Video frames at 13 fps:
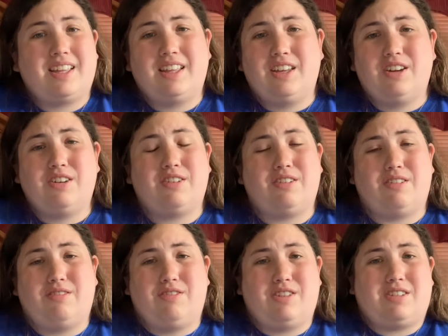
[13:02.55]
you
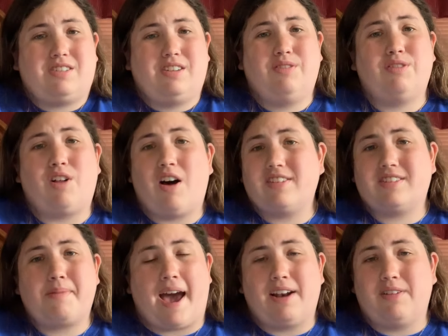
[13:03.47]
lost
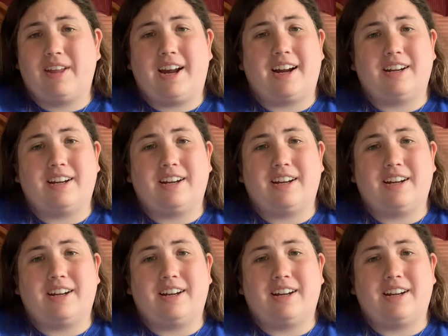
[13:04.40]
the battle there.